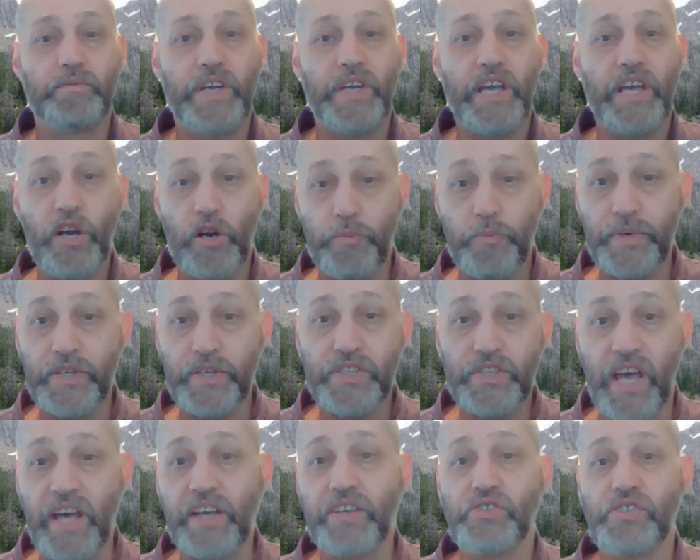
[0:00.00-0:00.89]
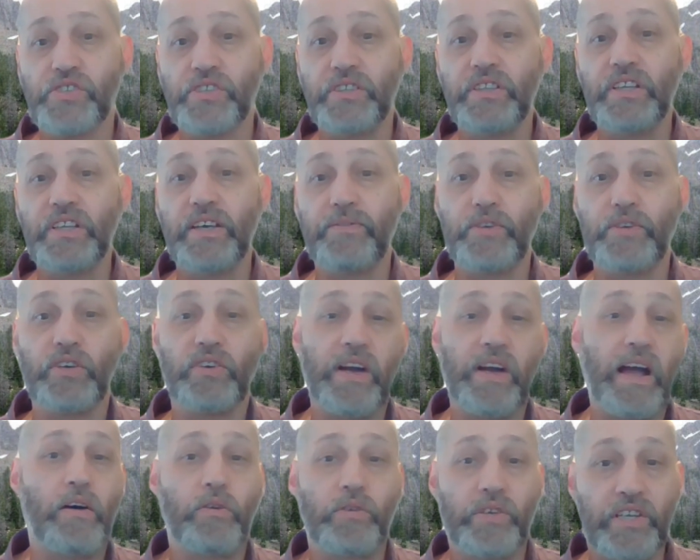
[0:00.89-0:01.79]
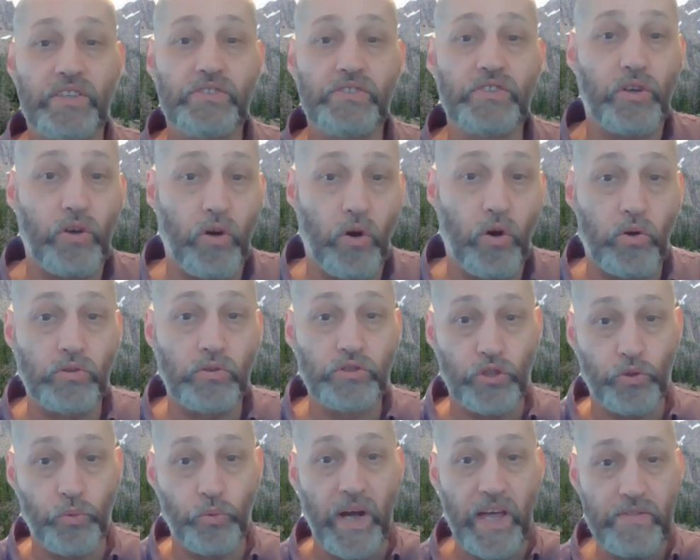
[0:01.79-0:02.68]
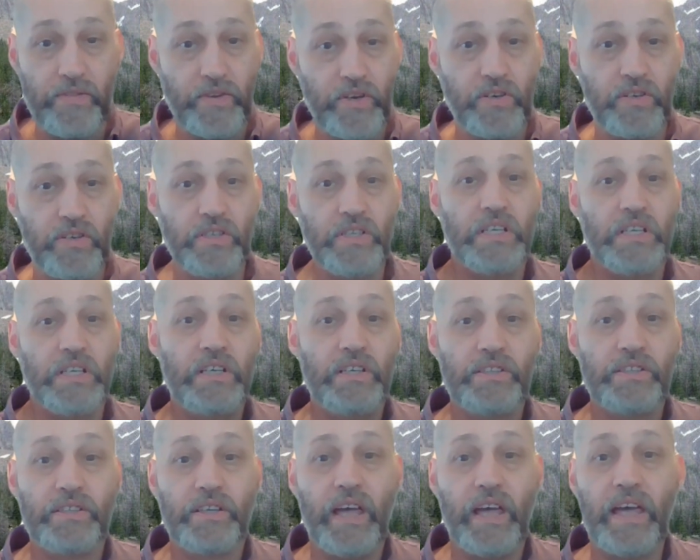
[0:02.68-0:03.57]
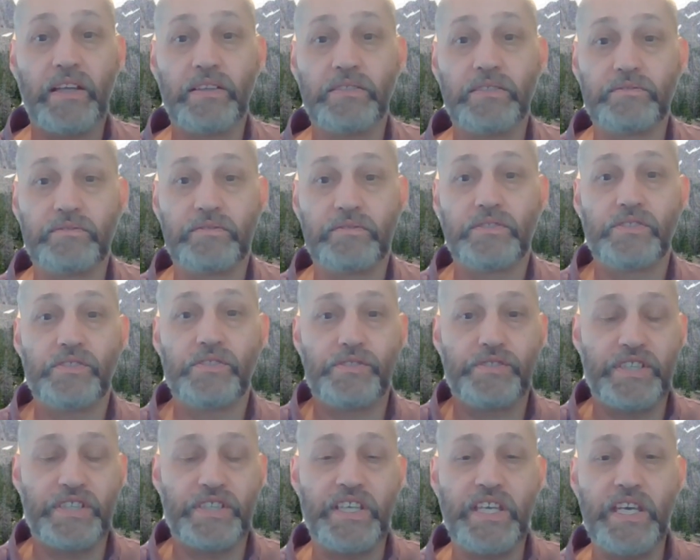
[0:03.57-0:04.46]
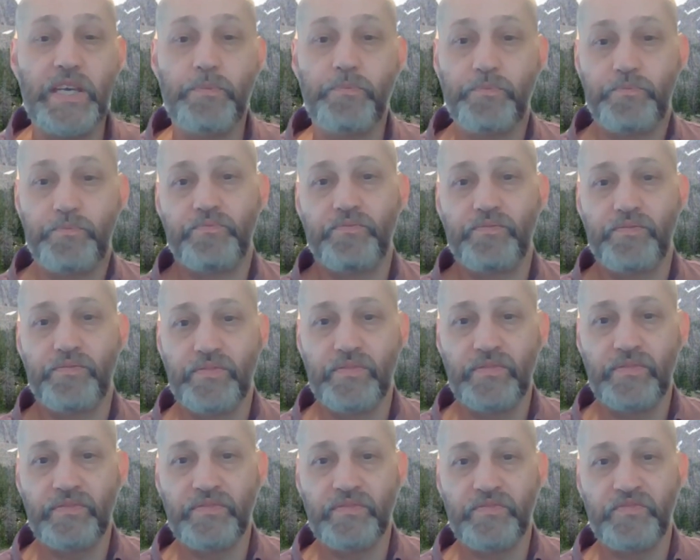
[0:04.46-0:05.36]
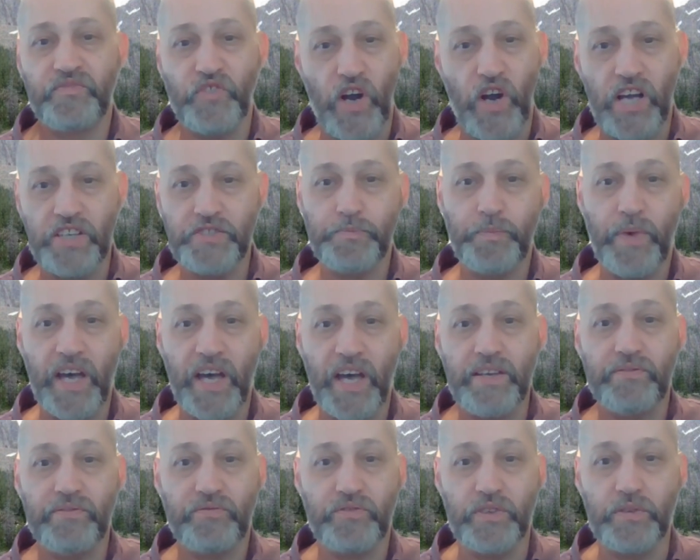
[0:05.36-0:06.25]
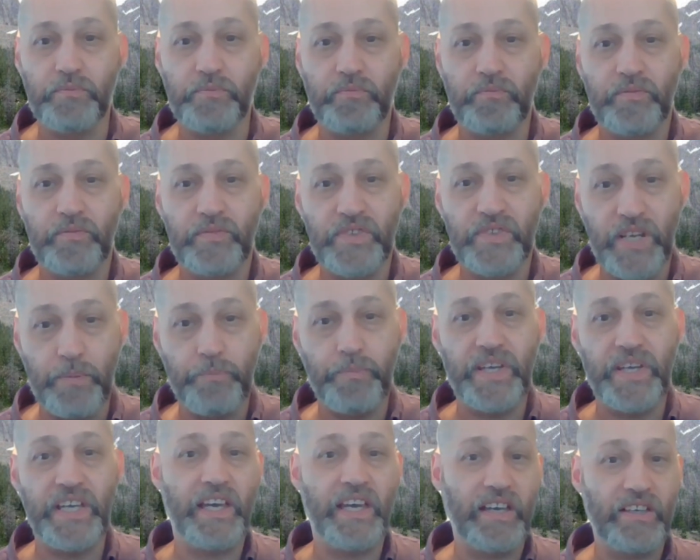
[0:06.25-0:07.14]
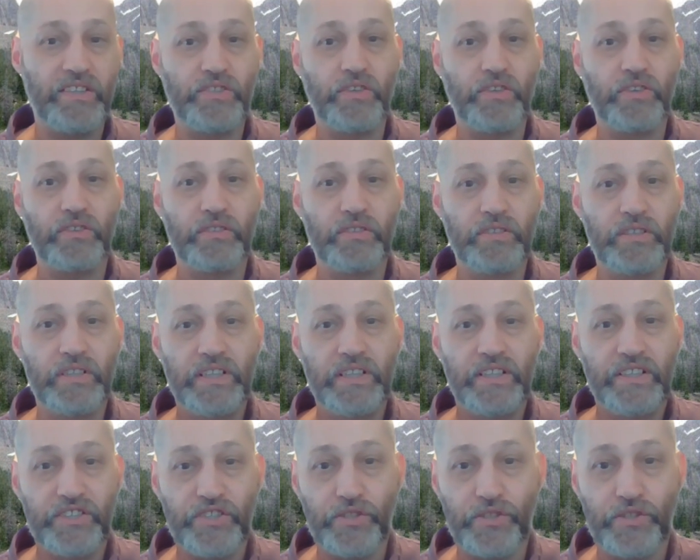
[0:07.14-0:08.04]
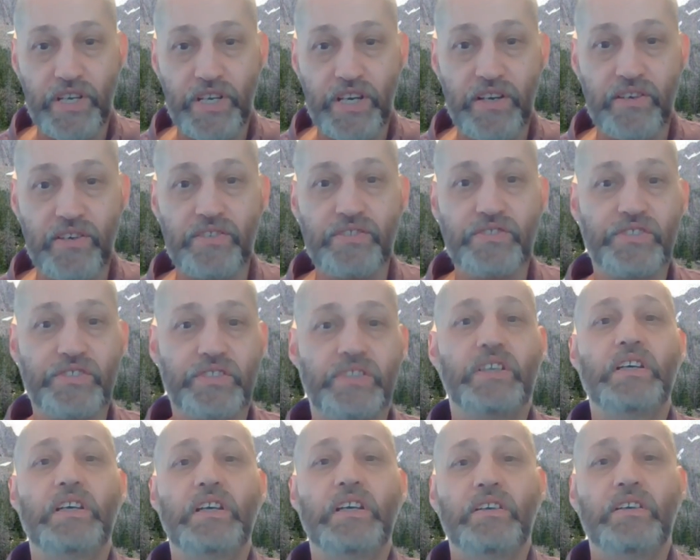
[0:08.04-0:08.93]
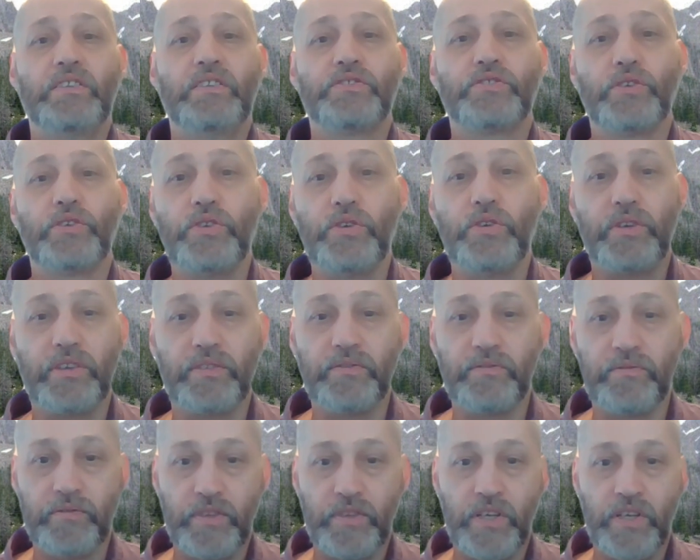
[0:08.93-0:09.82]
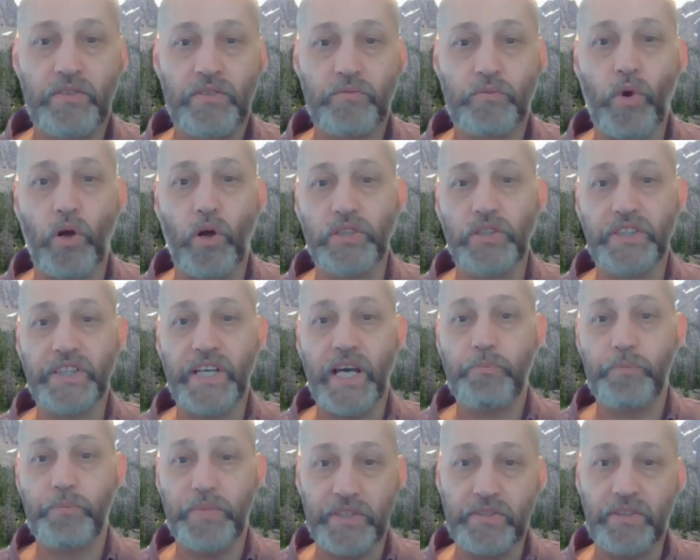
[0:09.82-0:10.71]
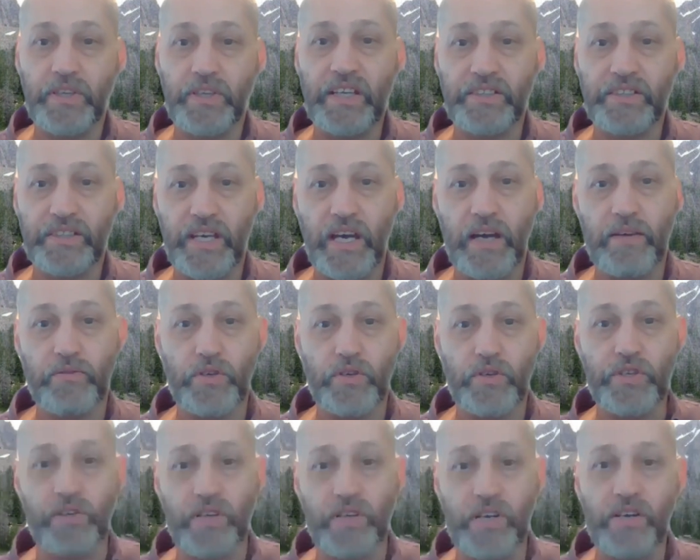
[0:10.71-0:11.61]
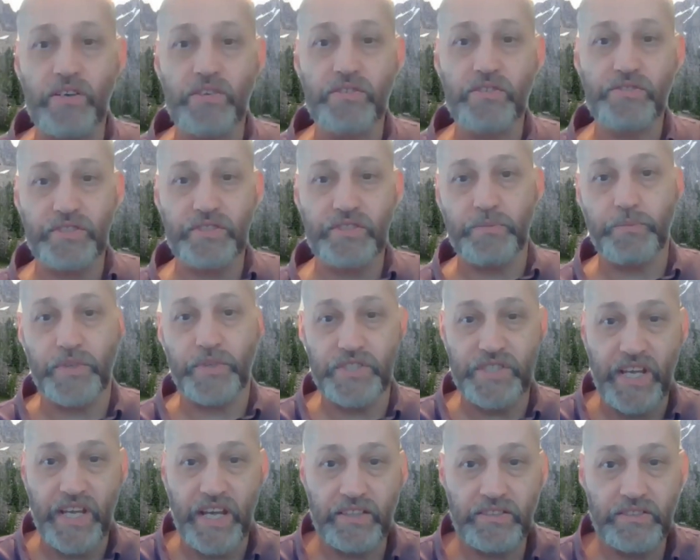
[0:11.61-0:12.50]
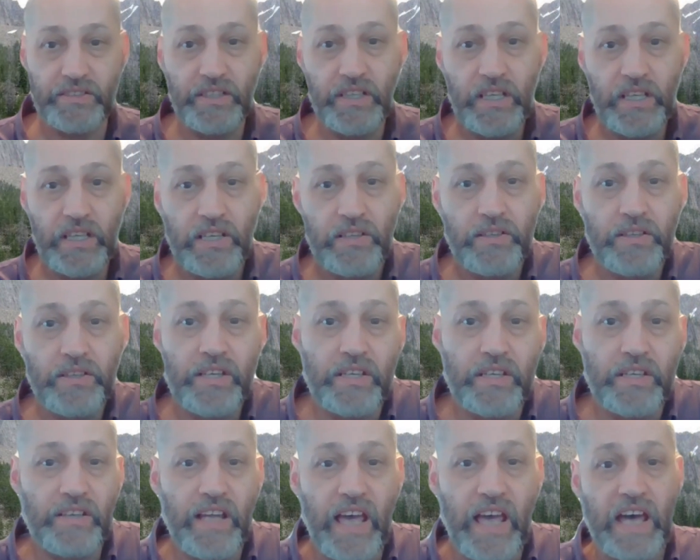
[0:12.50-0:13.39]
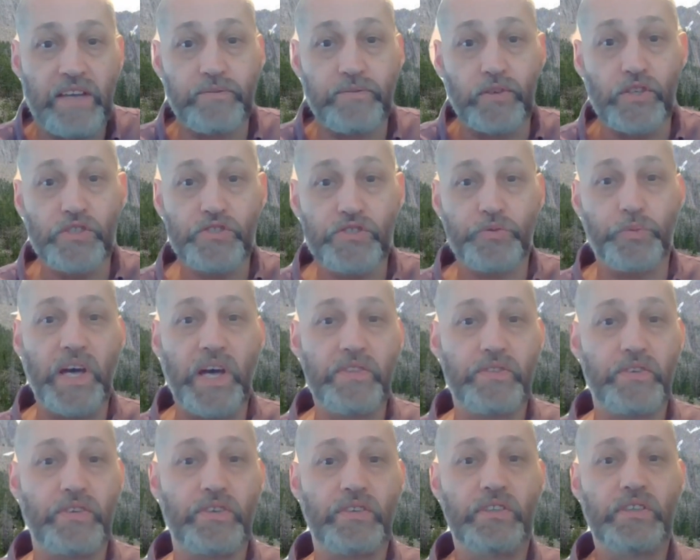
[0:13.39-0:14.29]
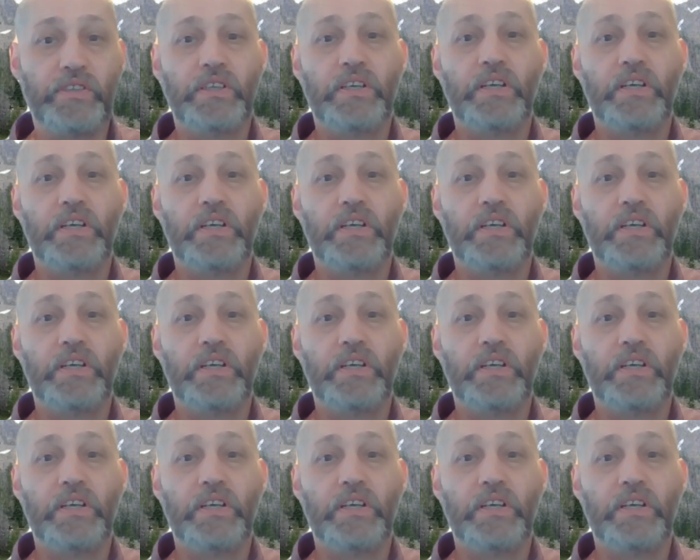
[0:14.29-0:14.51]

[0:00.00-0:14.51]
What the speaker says: ear protection if you're out in the colder weather and to keep frostbite from nipping at your ears. So you can roll it up and cover your ears to protect in adverse weather.